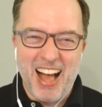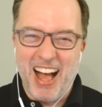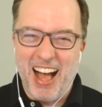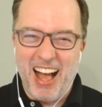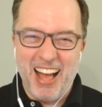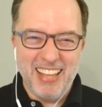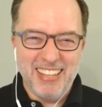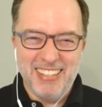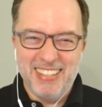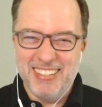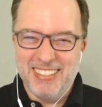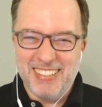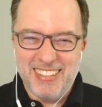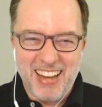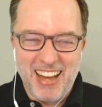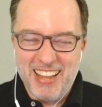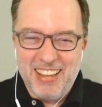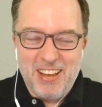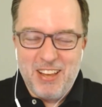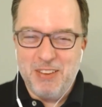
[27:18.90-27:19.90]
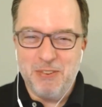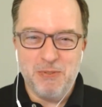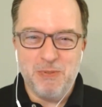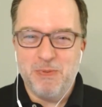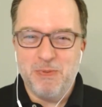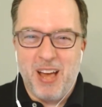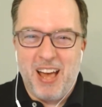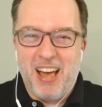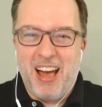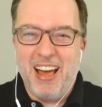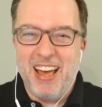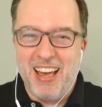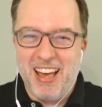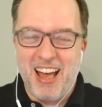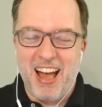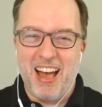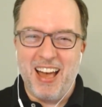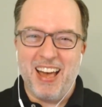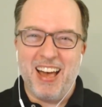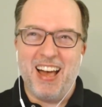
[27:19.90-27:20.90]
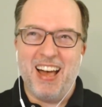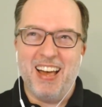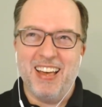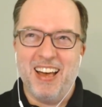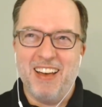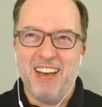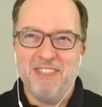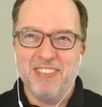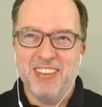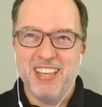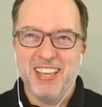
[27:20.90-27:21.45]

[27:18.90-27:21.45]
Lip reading: I know. I feel